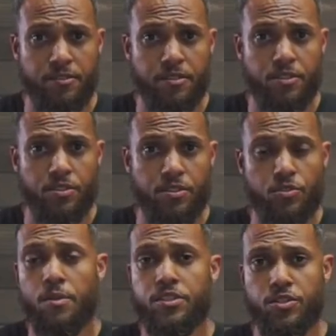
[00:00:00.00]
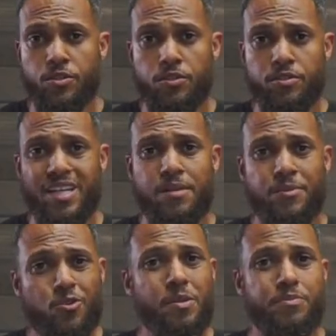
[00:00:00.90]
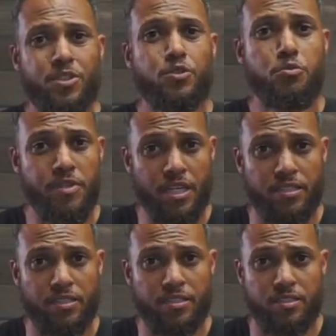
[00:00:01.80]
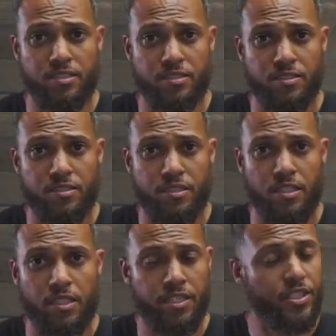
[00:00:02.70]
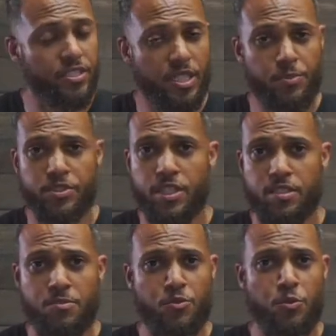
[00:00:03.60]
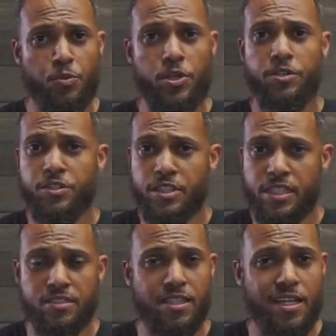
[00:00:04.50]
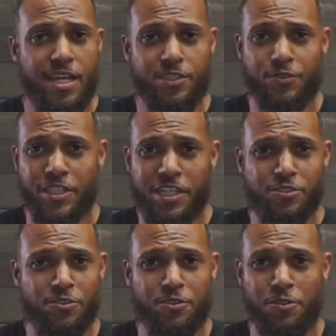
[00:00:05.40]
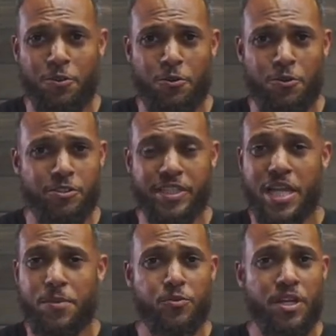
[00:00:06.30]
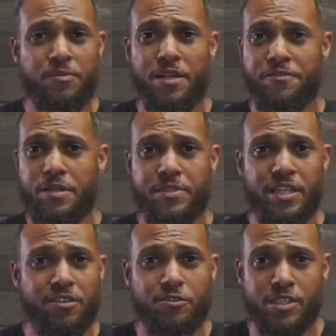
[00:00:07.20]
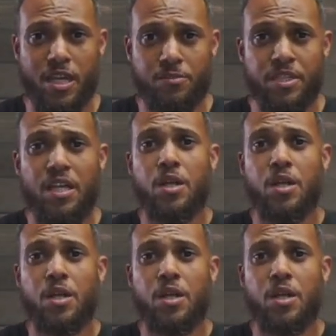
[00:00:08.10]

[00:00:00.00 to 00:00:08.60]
So I make sure that I'm equipped to do that. And yes, I protect them through prayer. Yes, I ask for the angels of the Lord to encamp around my family at all times.